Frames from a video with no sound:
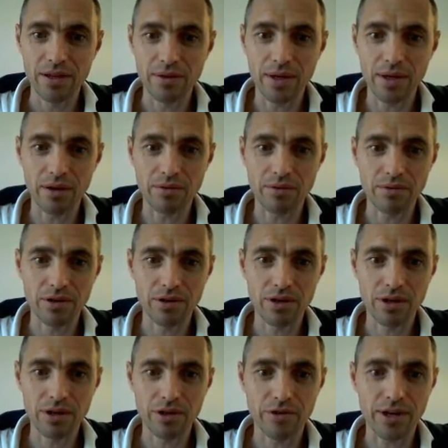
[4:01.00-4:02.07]
There we go.
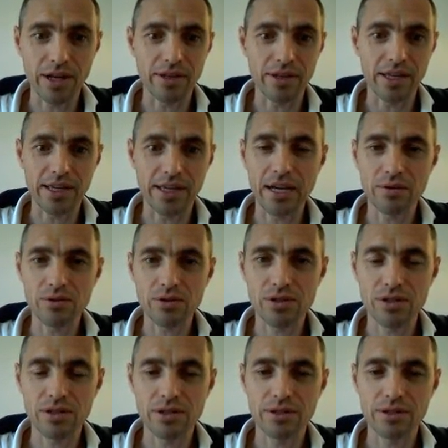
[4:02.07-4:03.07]
Create the account.